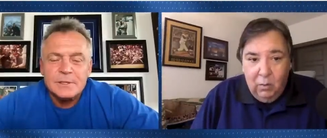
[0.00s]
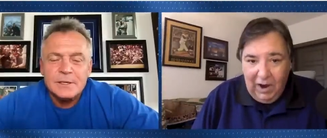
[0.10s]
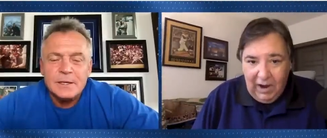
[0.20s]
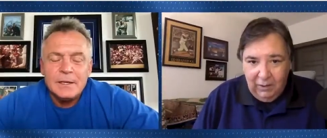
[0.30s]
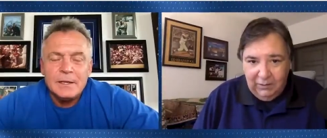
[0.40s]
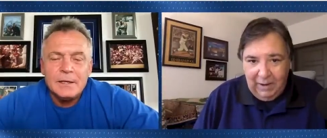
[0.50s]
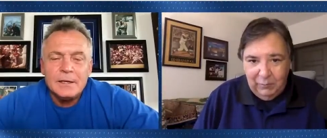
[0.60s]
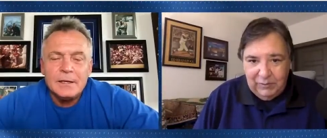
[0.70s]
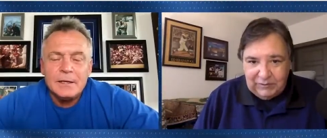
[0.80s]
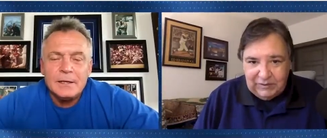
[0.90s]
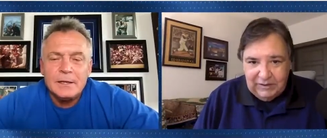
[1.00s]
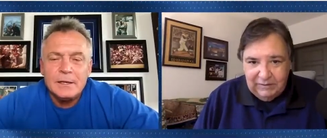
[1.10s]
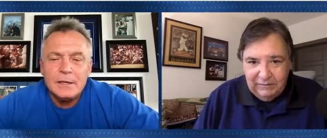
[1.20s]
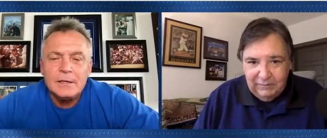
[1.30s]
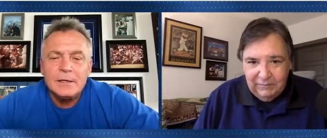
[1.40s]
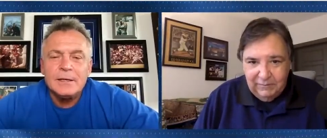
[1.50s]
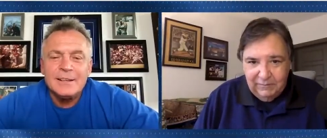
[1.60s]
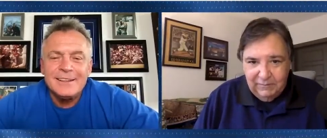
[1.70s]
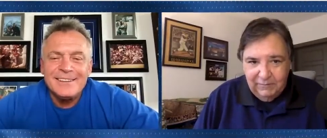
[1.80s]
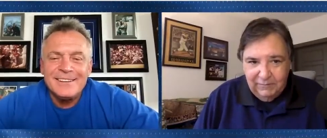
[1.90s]
Speaker 1: Wow, that was uh,
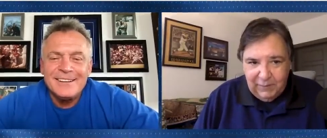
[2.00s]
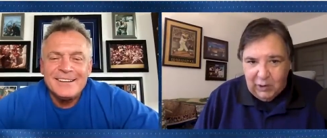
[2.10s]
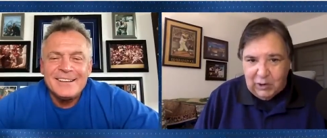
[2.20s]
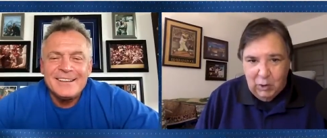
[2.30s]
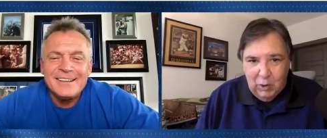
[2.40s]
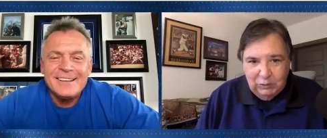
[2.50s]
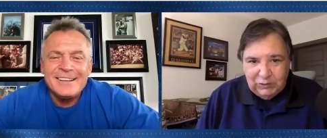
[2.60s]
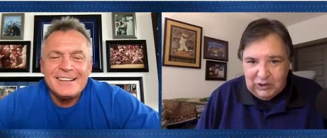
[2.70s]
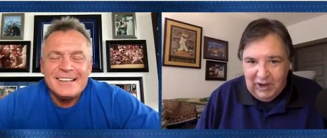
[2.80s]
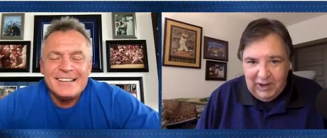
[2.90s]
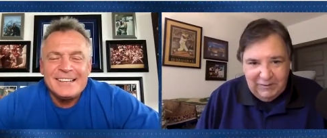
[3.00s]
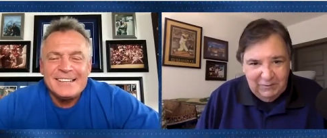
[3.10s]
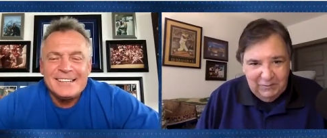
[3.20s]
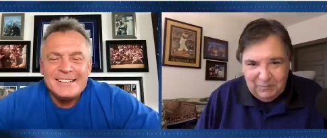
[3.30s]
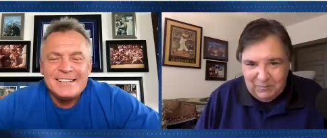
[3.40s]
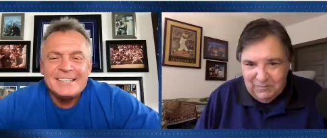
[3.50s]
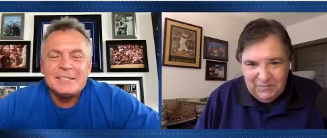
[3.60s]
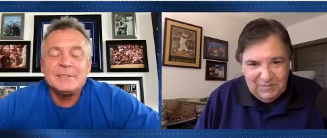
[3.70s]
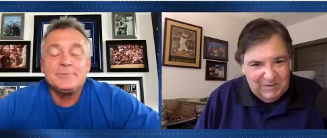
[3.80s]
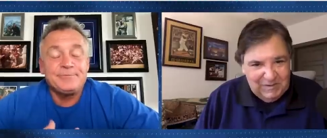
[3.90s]
very cool, John.
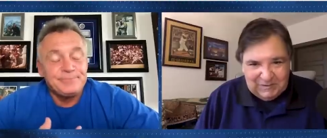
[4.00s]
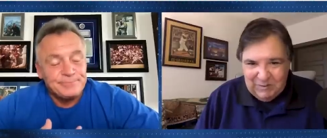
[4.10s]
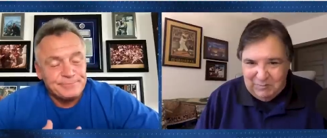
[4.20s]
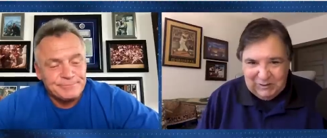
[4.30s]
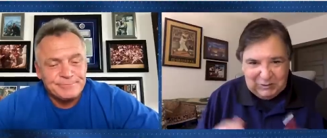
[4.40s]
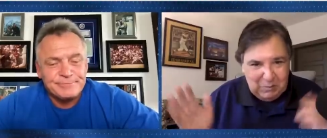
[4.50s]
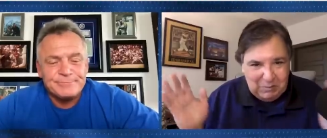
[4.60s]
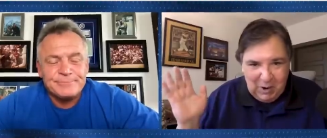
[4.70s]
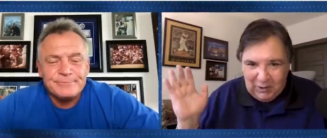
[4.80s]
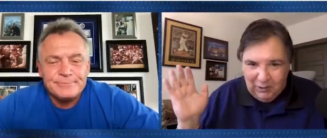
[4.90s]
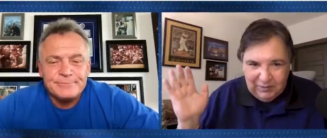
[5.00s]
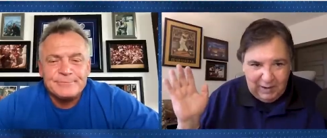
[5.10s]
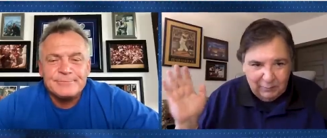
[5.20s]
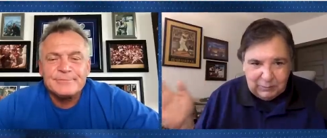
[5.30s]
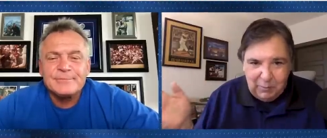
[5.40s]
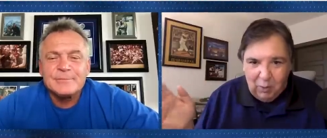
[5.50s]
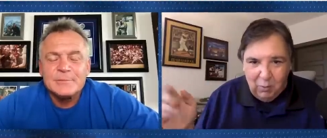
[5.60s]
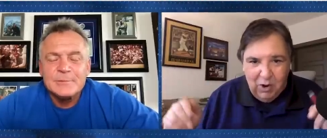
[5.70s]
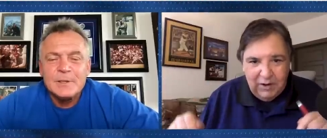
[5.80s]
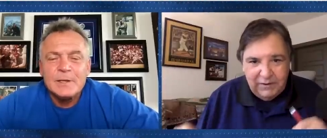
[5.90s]
It's going to be a two-parter. That was
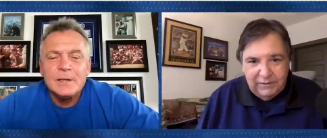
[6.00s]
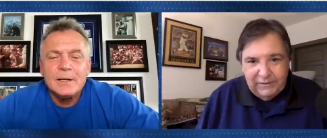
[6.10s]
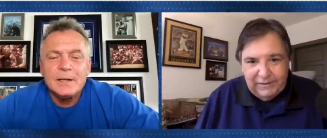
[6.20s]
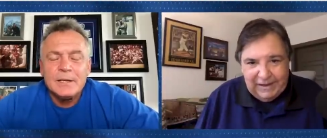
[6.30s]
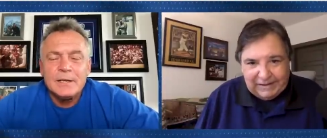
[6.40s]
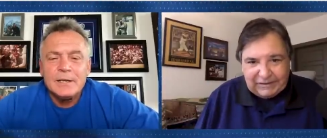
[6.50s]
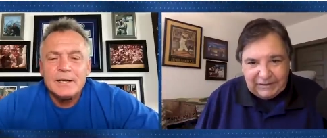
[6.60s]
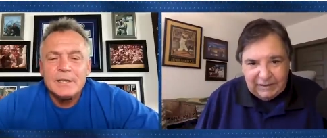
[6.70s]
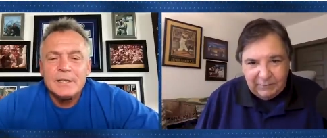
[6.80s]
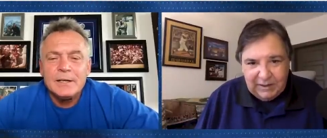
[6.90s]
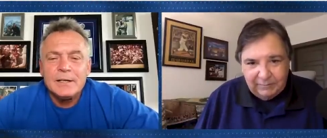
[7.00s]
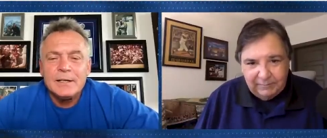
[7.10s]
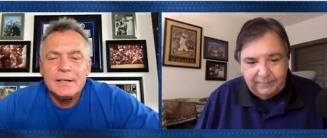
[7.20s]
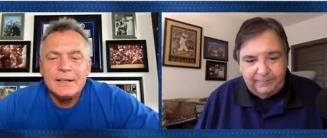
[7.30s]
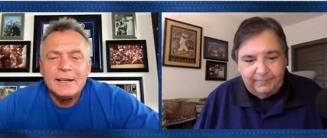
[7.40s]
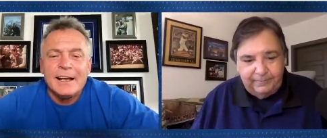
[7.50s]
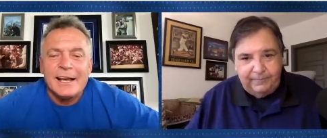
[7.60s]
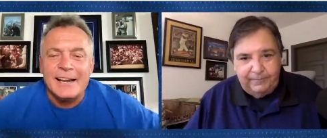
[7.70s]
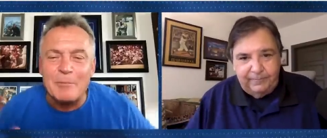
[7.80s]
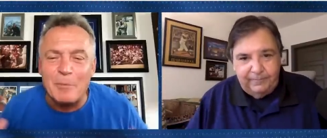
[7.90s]
part one. Excellent, man.
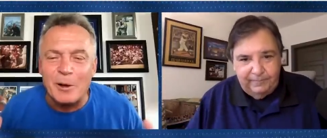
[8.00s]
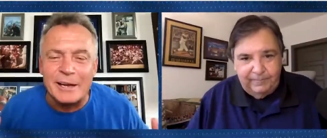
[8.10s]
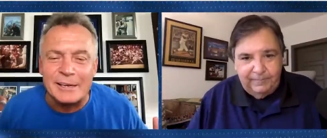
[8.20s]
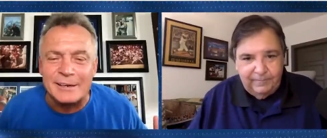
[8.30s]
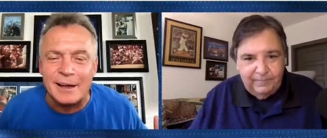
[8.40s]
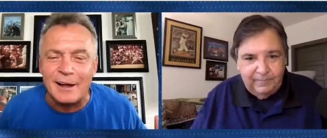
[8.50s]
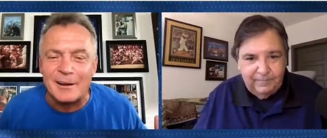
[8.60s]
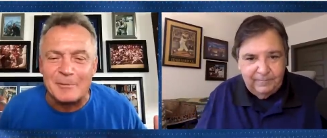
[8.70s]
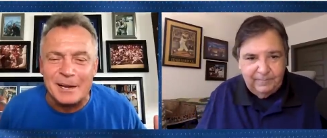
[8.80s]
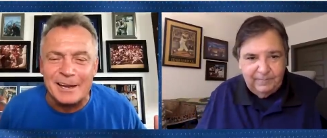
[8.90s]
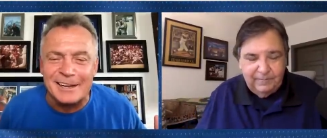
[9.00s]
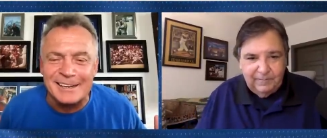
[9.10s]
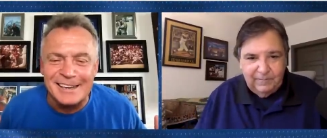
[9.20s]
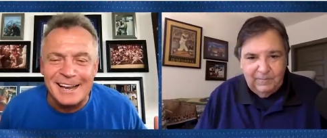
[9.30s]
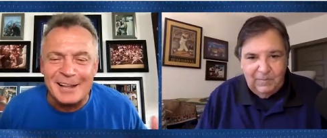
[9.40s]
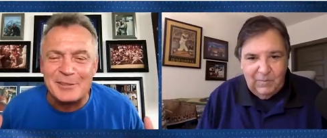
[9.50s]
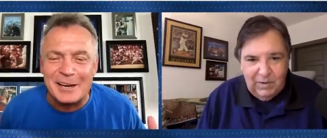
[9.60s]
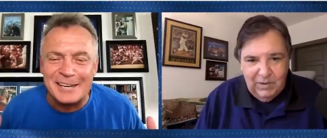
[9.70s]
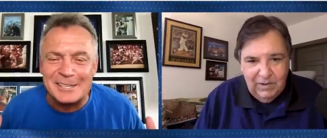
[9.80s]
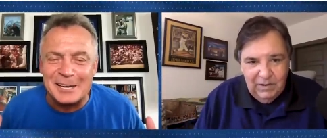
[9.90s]
Hey, that boy can talk, man. I
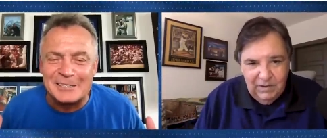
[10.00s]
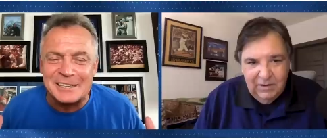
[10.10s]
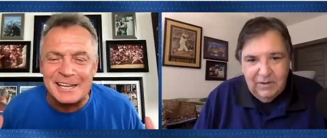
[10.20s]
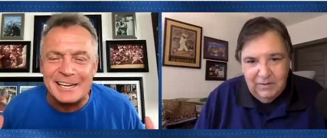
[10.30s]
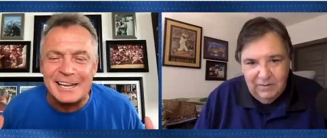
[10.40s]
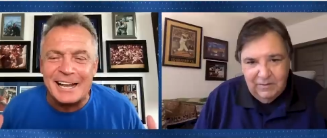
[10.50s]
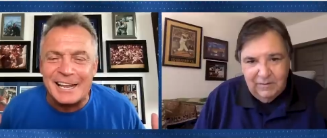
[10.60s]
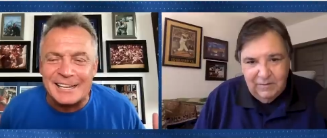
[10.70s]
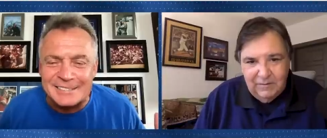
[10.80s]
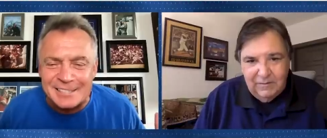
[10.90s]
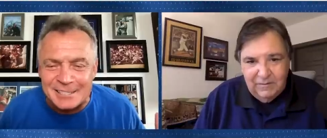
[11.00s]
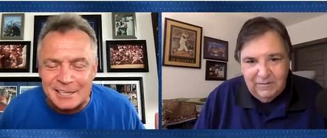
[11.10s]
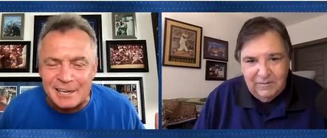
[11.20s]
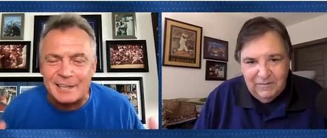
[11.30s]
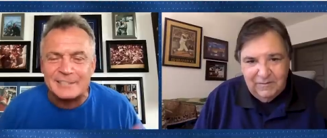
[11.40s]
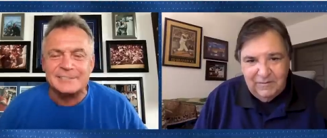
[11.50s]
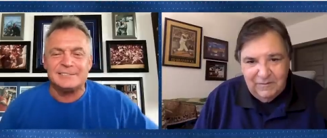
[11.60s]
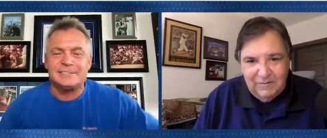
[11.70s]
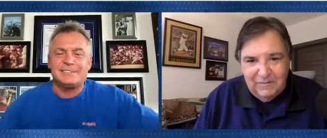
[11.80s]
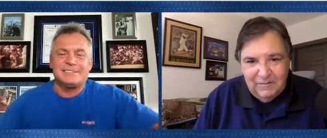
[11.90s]
thought I talked a lot. Alex can talk.
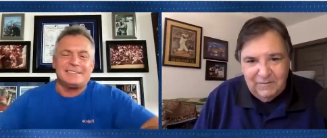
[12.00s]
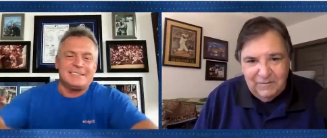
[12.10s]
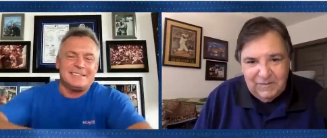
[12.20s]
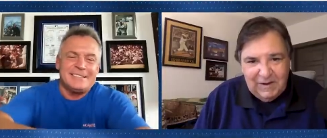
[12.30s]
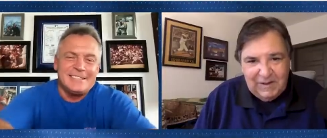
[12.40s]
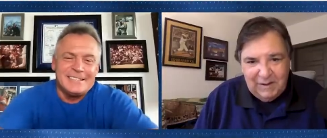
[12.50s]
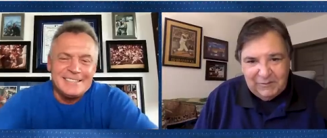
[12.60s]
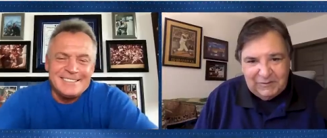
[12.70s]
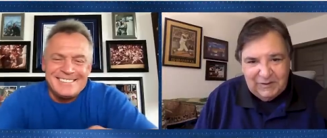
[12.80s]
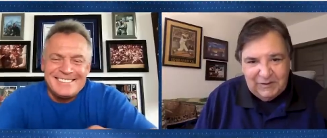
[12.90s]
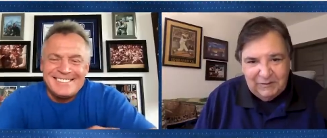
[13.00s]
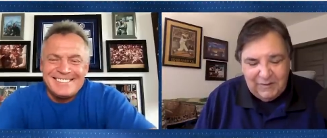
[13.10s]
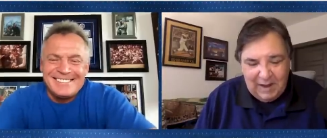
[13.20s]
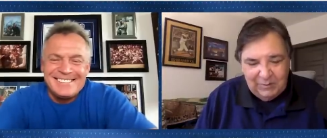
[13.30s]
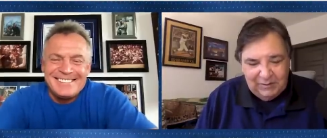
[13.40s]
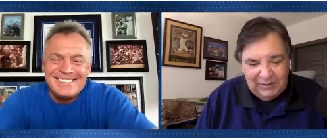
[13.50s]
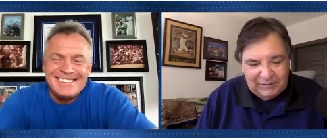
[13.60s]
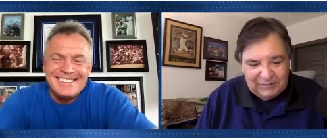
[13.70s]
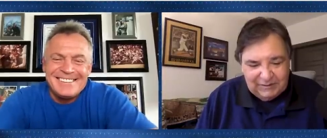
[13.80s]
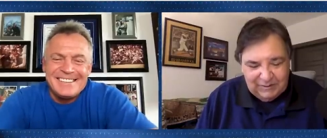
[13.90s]
Yeah, that was uh,
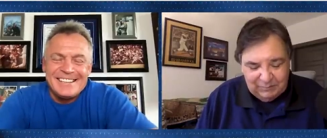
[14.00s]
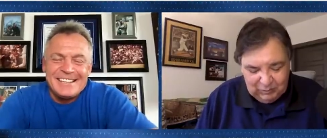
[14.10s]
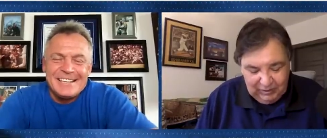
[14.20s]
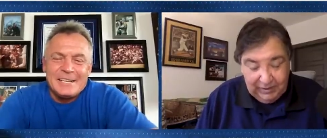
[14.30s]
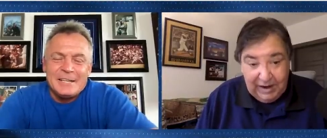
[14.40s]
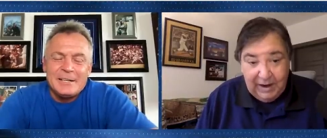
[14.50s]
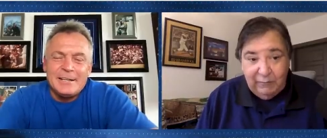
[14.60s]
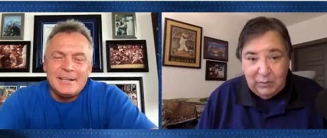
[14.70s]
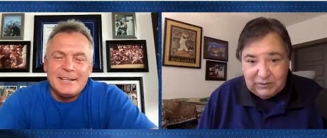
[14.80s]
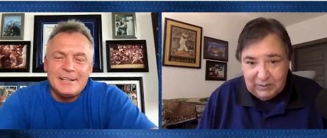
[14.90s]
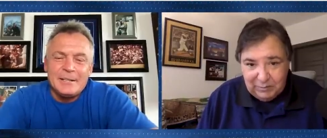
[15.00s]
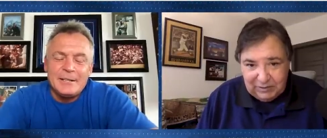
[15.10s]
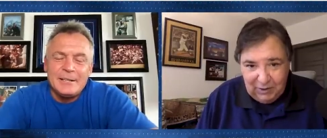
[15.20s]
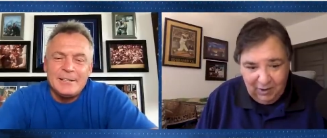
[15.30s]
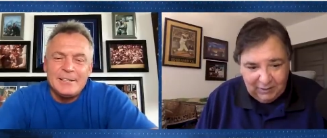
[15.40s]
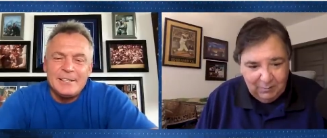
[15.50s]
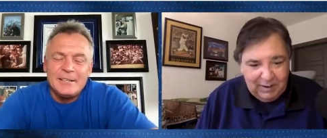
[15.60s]
fabulous, and I'm sure everyone's going to be talking